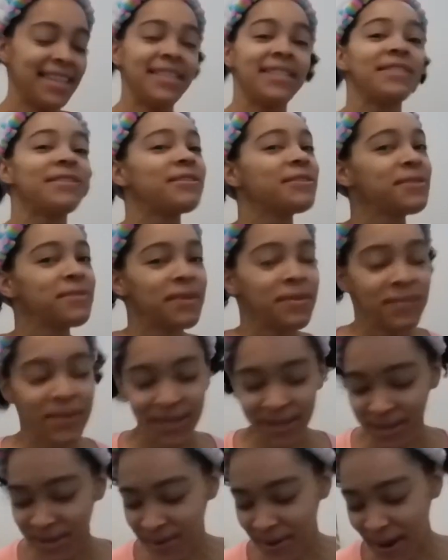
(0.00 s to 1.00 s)
So she wanted me
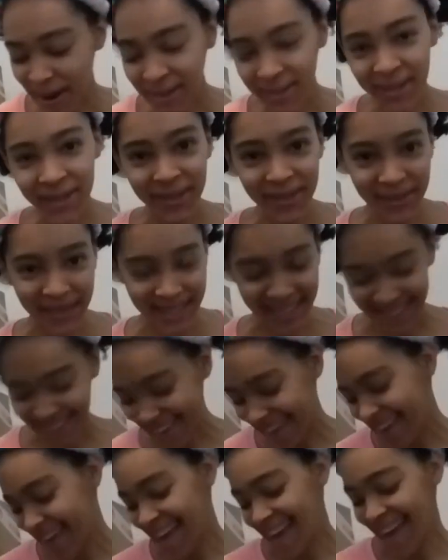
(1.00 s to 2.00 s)
to show her how to do it.
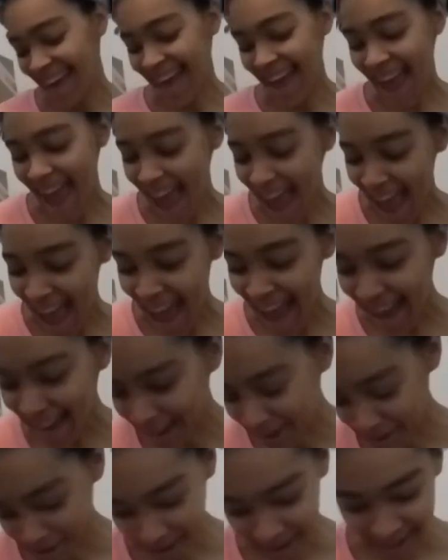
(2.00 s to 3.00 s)

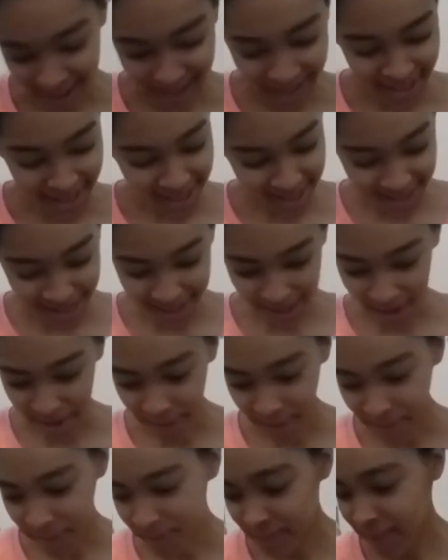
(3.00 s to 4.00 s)
Anyway, so,
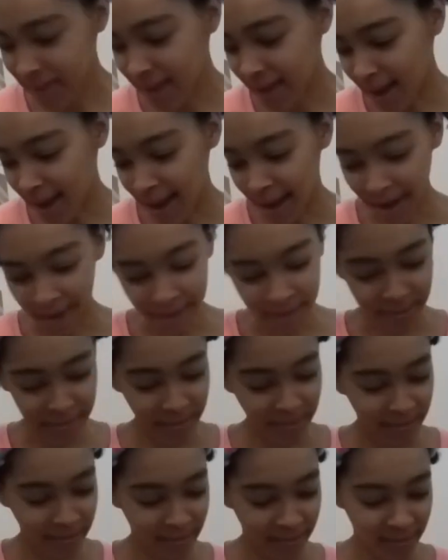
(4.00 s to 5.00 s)
um,
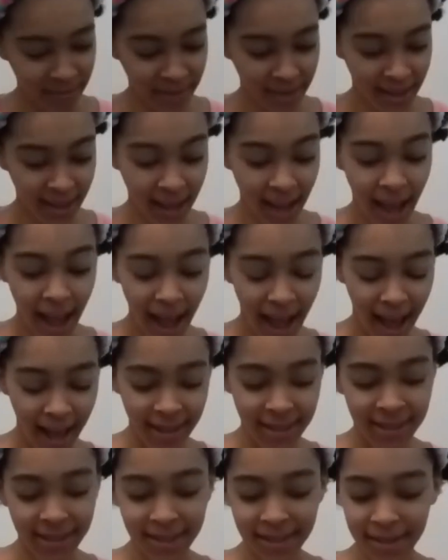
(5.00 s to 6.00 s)

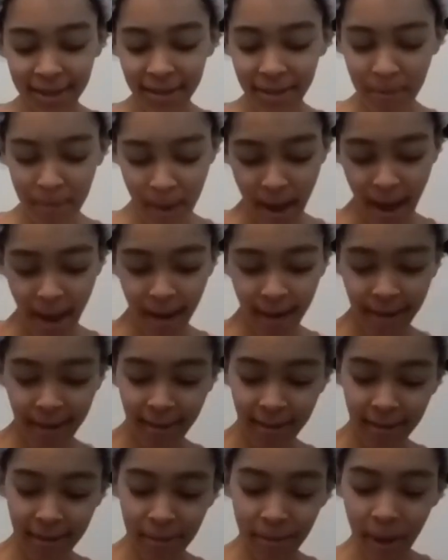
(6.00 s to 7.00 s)
as she said on the back,
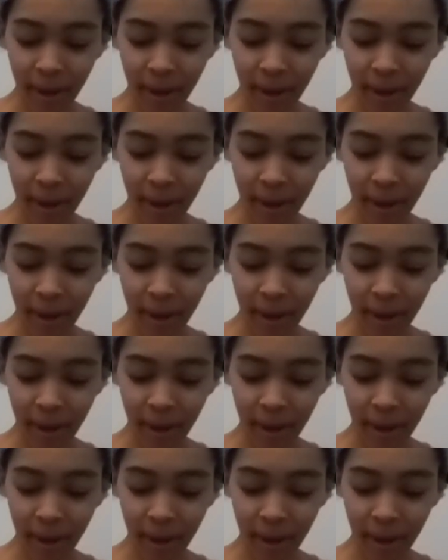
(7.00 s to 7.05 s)
the